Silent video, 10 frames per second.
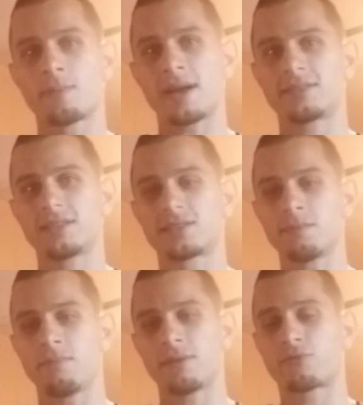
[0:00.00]
my
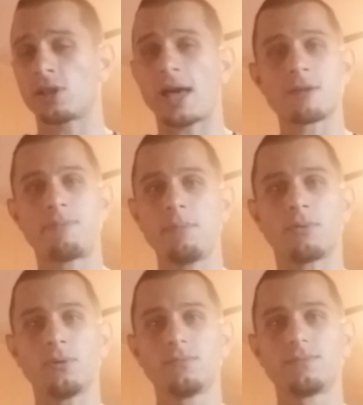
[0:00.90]
system. But for a lot of
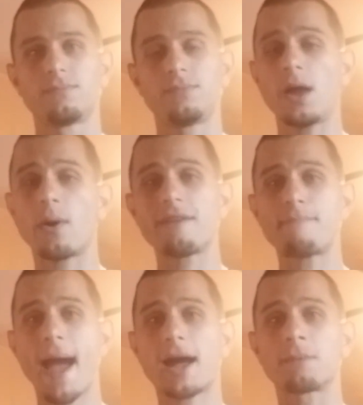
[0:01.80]
people, they don't have
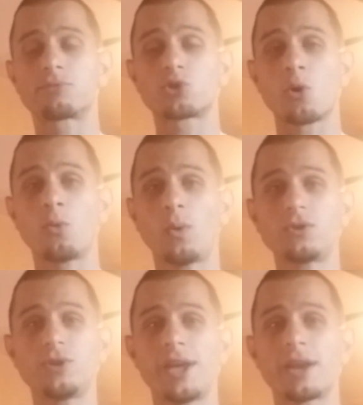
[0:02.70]
backup. So once you get